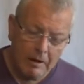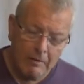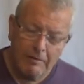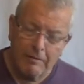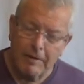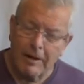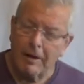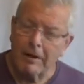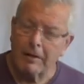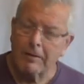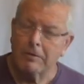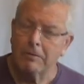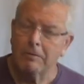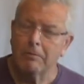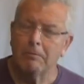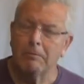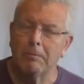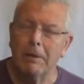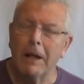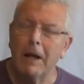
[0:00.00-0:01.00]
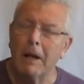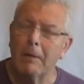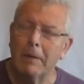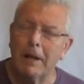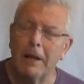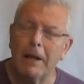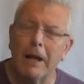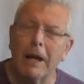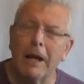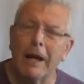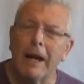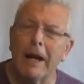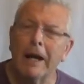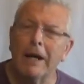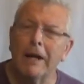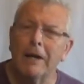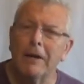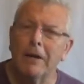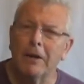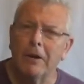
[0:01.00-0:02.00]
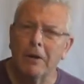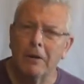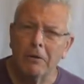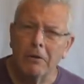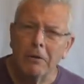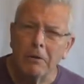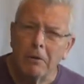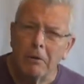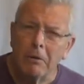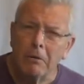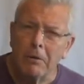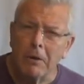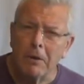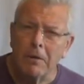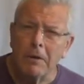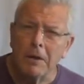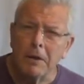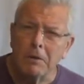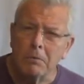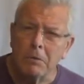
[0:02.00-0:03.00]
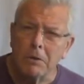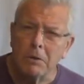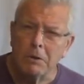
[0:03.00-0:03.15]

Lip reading: I felt a bit lightheaded, and I knew that this